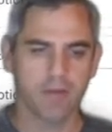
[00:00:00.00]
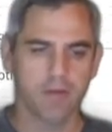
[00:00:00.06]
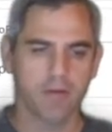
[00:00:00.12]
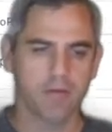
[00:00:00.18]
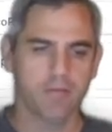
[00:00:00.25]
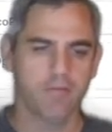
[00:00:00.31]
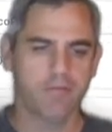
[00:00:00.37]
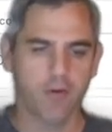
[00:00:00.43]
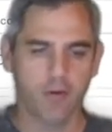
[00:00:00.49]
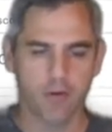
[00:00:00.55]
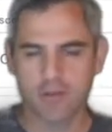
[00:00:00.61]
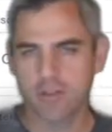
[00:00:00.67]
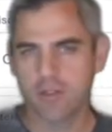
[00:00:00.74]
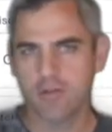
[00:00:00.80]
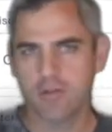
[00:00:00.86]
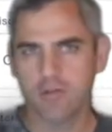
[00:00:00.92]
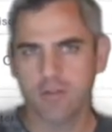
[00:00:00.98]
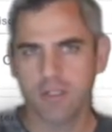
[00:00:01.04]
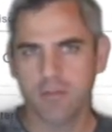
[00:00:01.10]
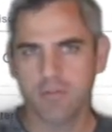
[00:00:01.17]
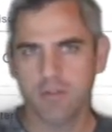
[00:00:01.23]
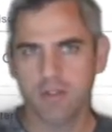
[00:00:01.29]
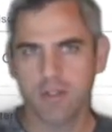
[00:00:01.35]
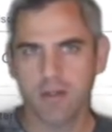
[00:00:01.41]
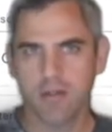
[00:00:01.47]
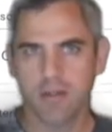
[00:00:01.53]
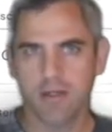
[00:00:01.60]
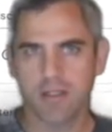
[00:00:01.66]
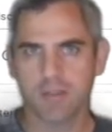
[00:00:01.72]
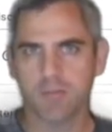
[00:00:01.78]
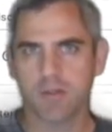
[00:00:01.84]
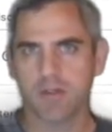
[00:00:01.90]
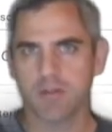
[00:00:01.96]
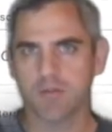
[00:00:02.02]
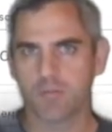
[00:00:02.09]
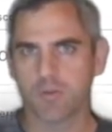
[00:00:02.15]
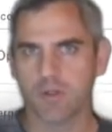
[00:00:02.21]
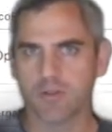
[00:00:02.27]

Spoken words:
Phones can do TLS because we're using